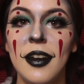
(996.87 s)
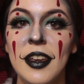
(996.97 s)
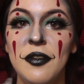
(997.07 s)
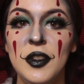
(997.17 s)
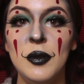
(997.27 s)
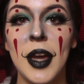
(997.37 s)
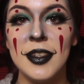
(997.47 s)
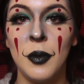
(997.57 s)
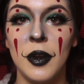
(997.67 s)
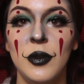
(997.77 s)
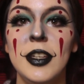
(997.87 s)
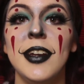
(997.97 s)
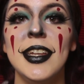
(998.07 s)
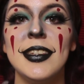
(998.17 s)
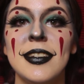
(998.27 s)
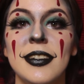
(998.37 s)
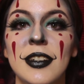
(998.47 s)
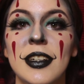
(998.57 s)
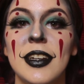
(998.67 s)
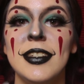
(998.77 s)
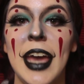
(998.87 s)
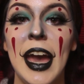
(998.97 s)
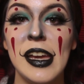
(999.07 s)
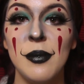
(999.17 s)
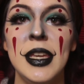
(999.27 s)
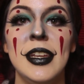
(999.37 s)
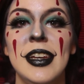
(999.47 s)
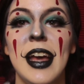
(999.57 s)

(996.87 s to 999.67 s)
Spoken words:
If you guys want to recreate this look, tag me in it.